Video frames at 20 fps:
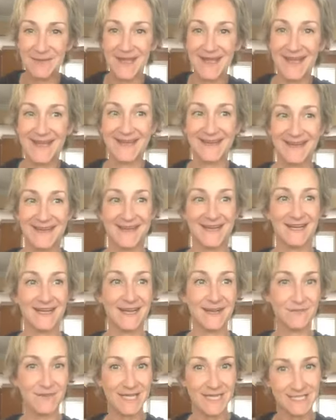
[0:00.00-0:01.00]
and
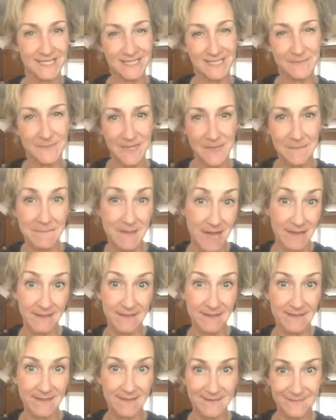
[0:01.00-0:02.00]
I realize it's been a
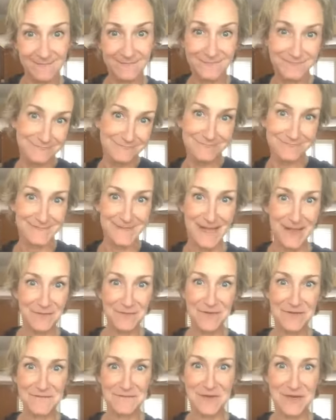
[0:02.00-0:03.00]
month that
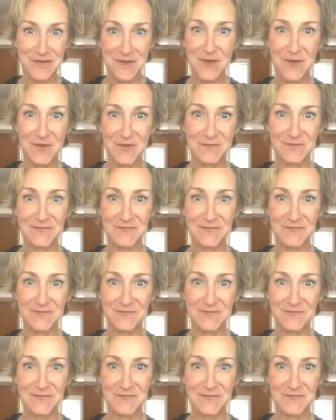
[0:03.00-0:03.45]
we've been home.